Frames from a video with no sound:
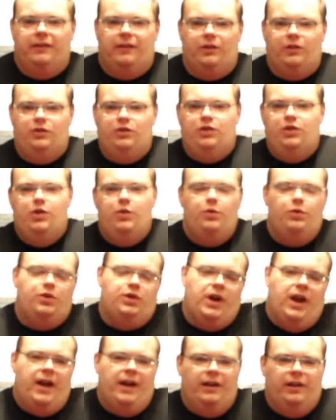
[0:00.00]
the new
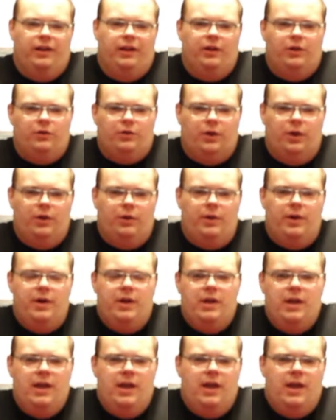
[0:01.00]
channel intro.
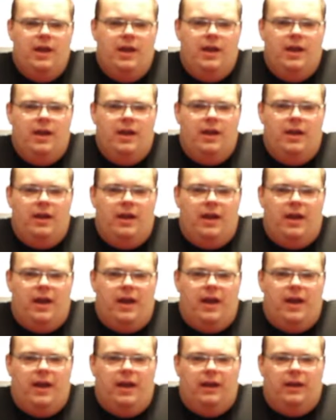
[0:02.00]

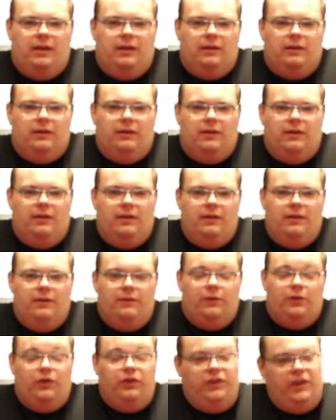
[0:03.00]
And if
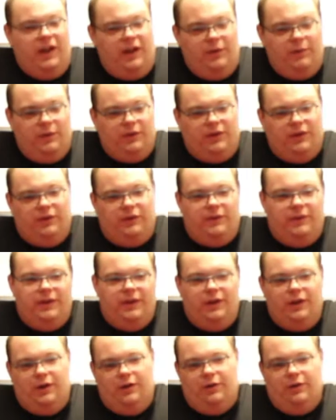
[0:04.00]
you're staying with this
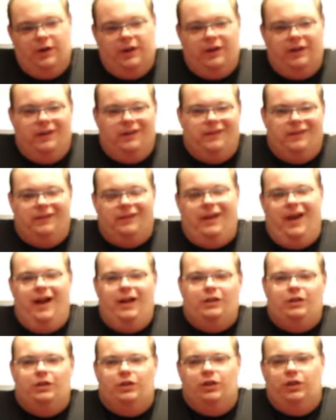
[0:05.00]
video that it's
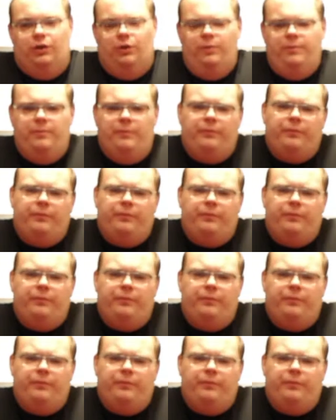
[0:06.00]
attached to,